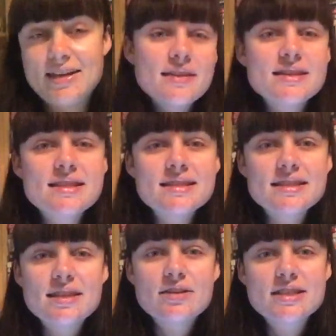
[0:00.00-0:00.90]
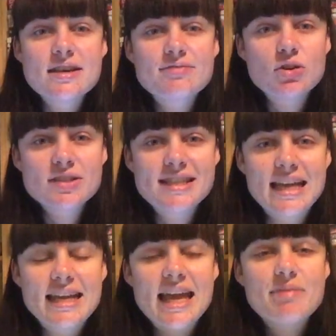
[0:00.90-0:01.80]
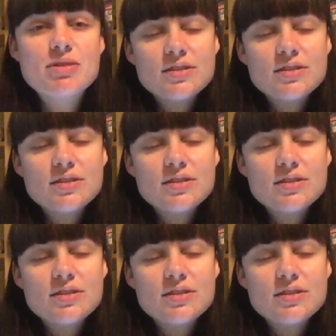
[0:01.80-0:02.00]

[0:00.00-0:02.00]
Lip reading: Now this is a series I've not seen yet,